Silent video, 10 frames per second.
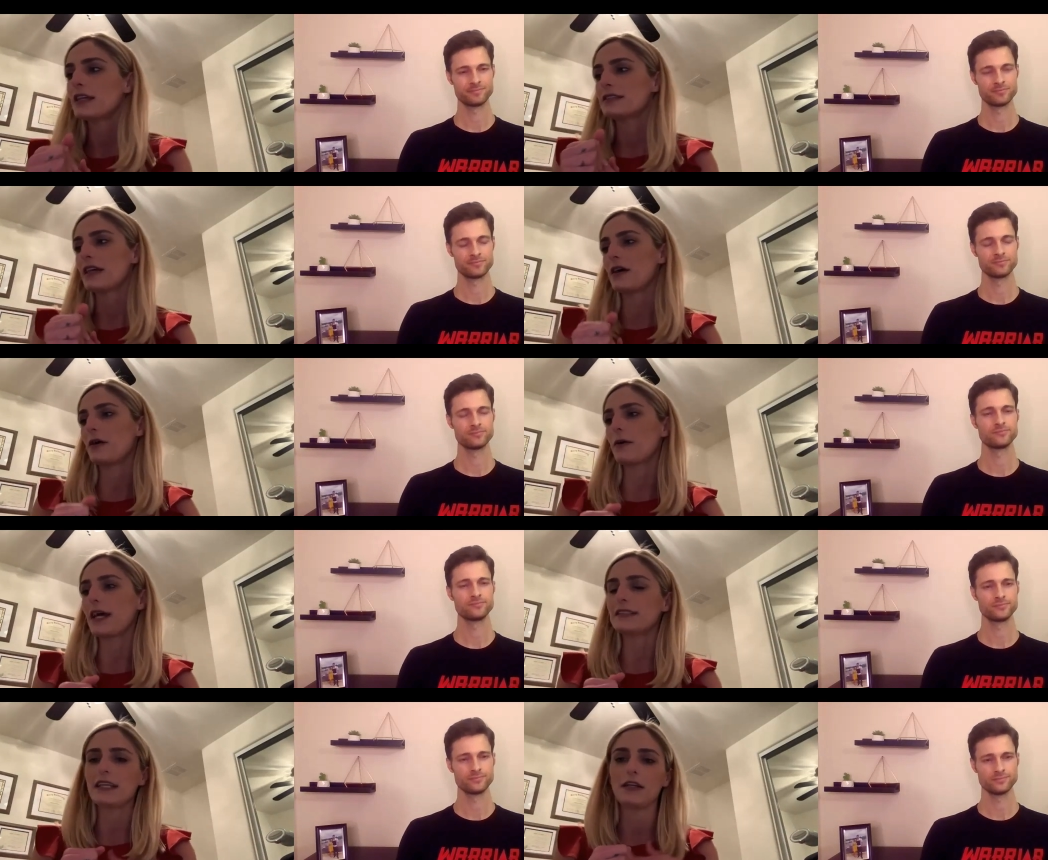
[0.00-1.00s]
Speaker 1: So
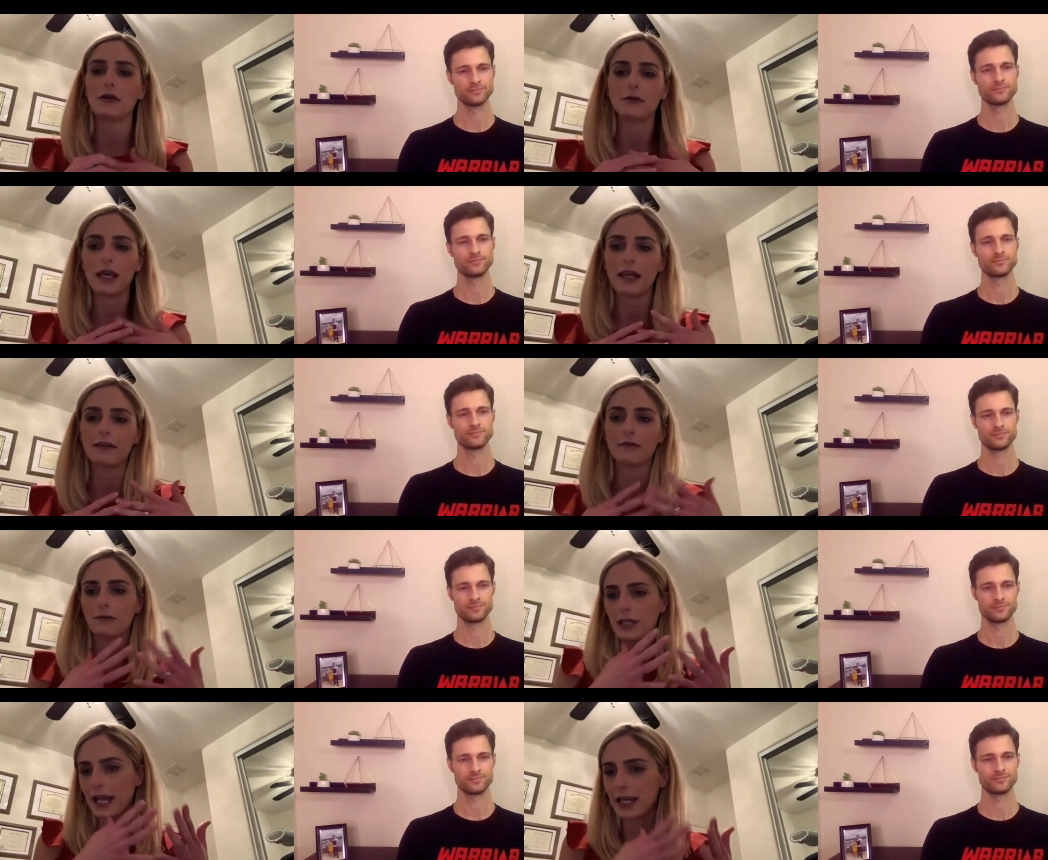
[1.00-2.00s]
I said, okay,
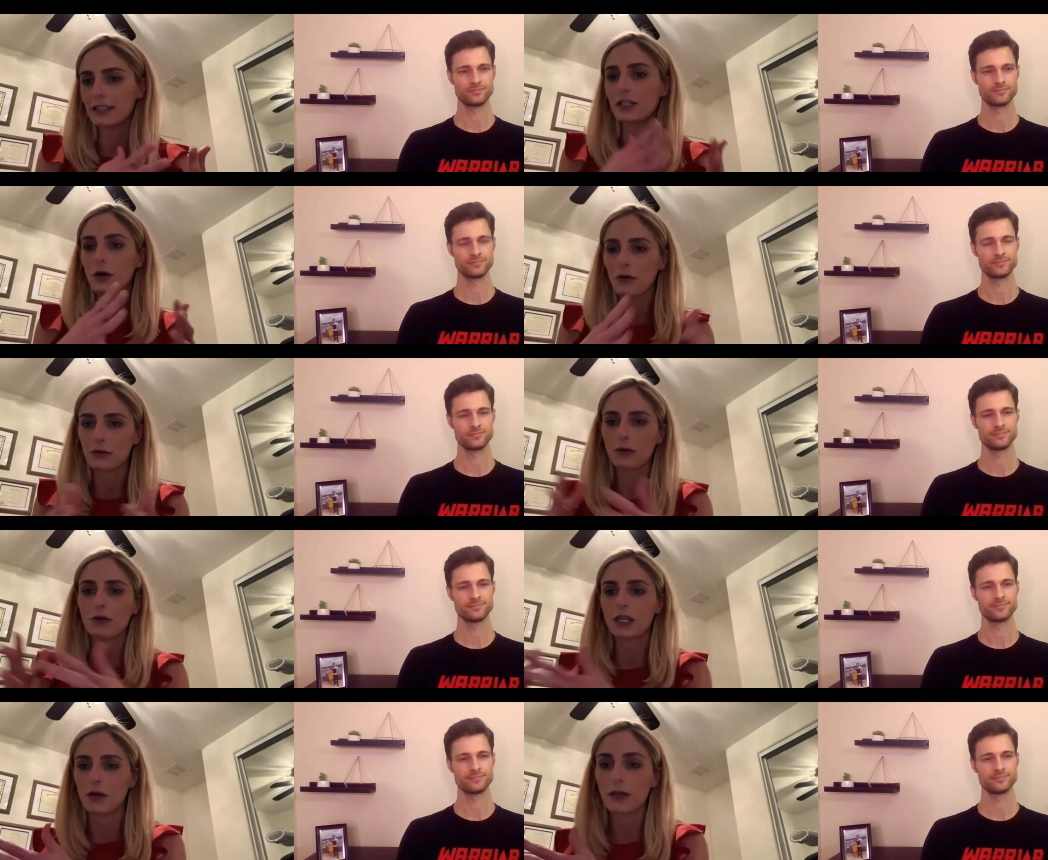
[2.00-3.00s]
we had to go through,
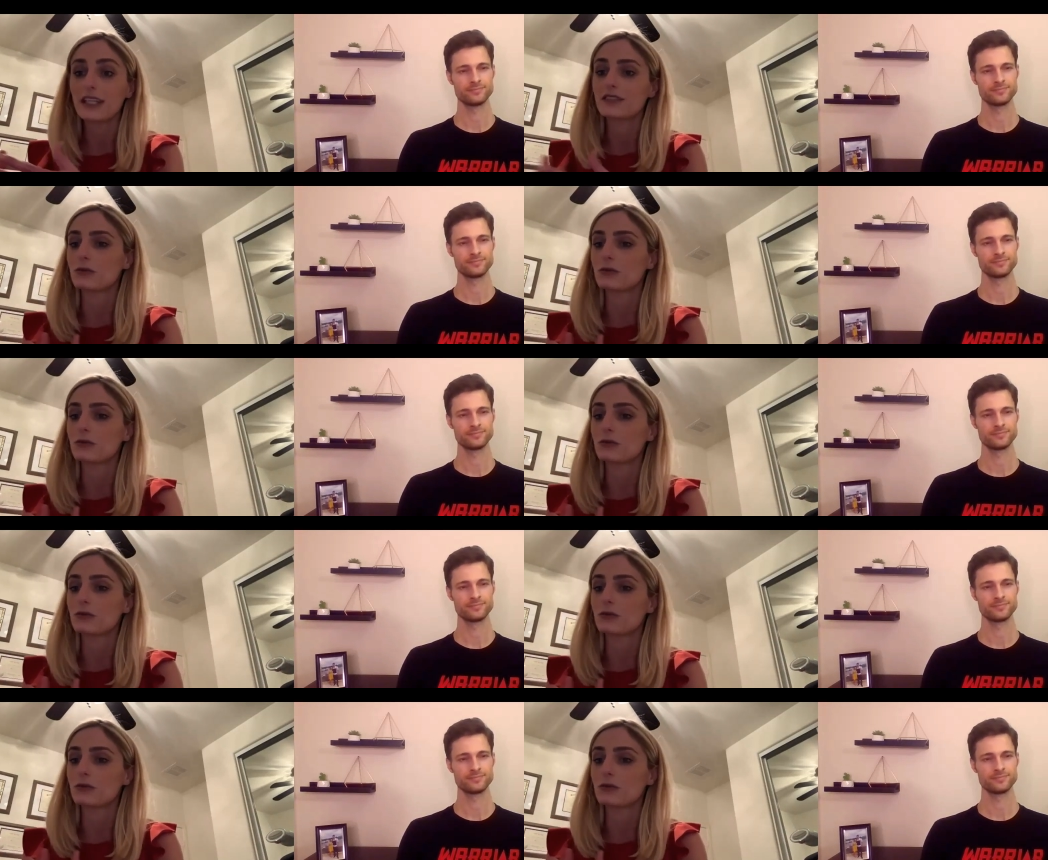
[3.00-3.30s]
you know, his